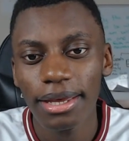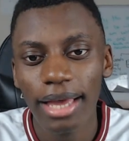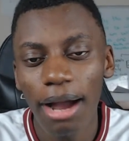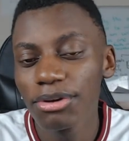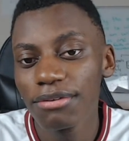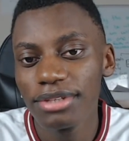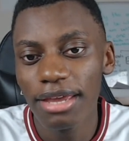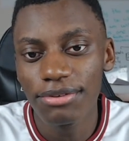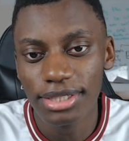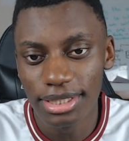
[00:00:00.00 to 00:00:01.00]
I'll give
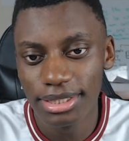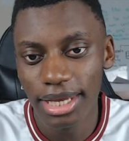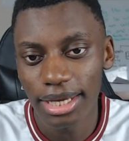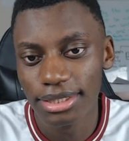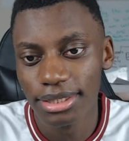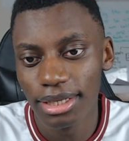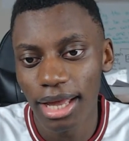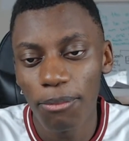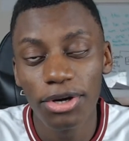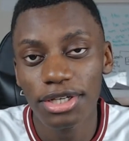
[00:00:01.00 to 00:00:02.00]
Davies a 6. I
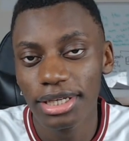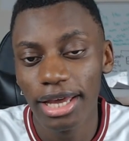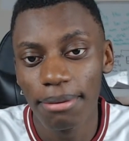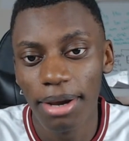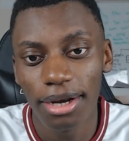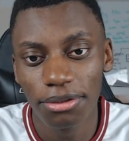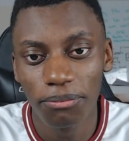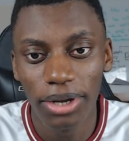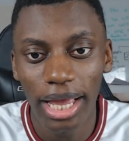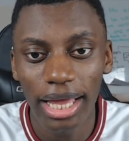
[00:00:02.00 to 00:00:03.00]
wanted to get him out of the
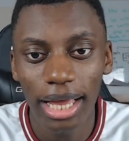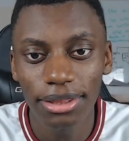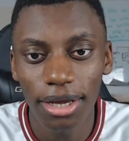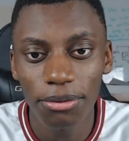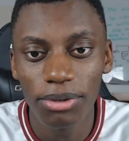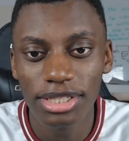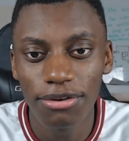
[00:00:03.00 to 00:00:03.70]
way. I thought he wasn't